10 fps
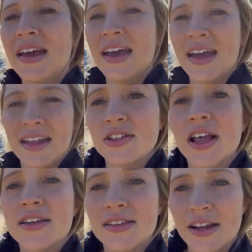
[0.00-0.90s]
and it's
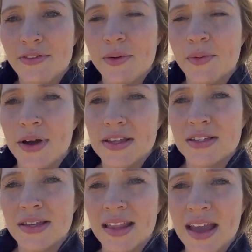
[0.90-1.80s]
lots of different
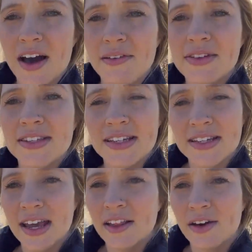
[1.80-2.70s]
ones, and they obviously
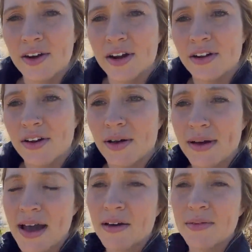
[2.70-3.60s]
take longer to grow
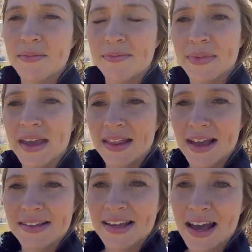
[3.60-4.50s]
out, and
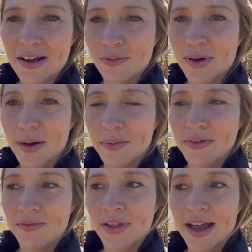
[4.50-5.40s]
that's kind of why
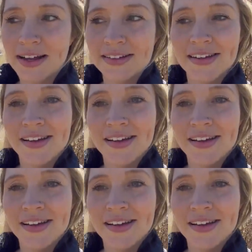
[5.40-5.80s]
we've liked